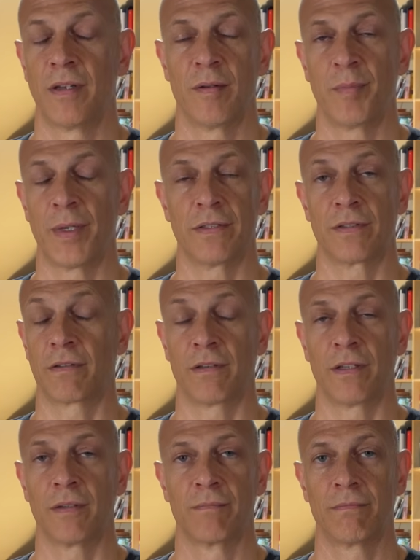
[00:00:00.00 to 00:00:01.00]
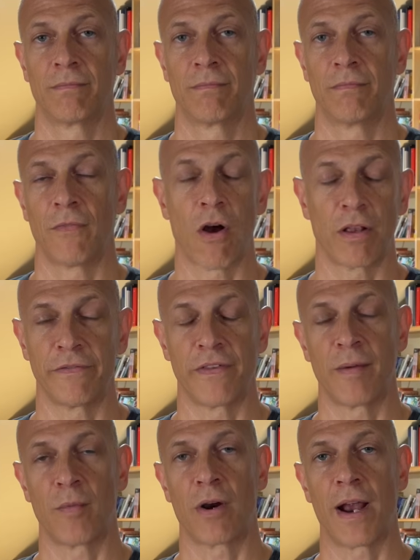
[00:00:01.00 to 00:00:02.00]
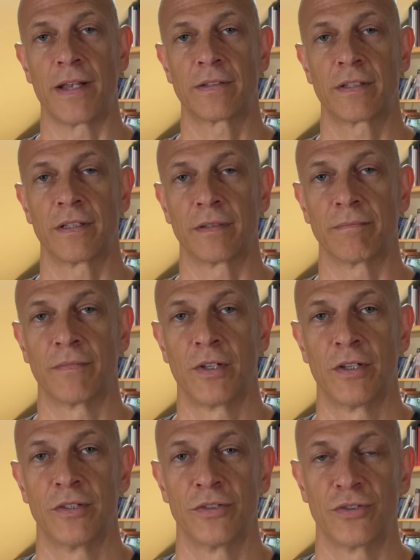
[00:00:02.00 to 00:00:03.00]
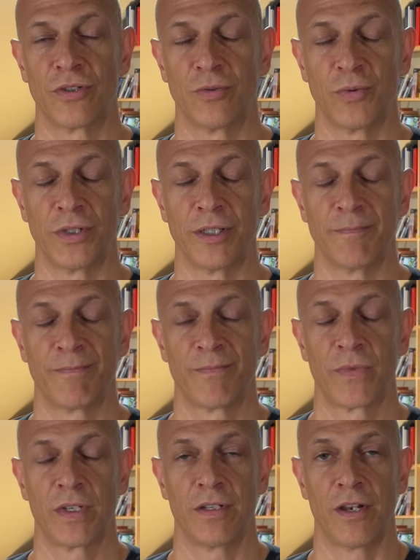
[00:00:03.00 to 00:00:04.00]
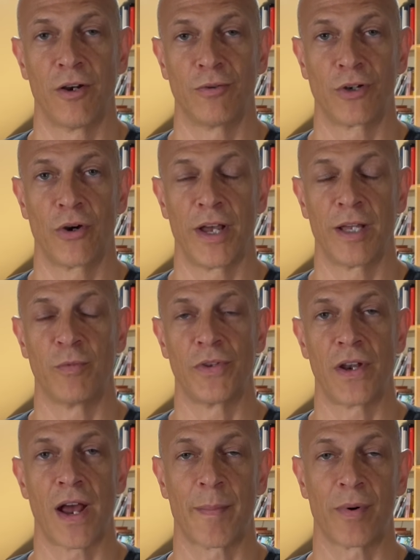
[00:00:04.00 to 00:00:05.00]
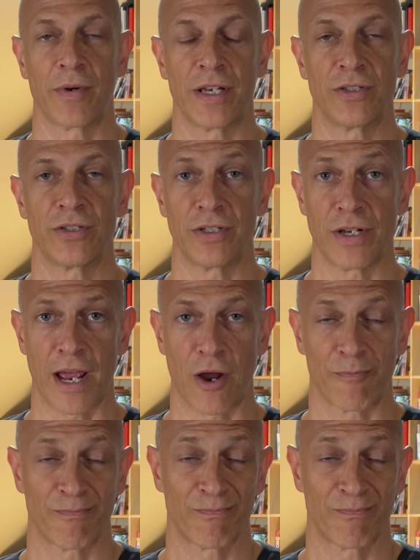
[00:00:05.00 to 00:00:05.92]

basically, all of them are asking, should we go ahead with an operation now?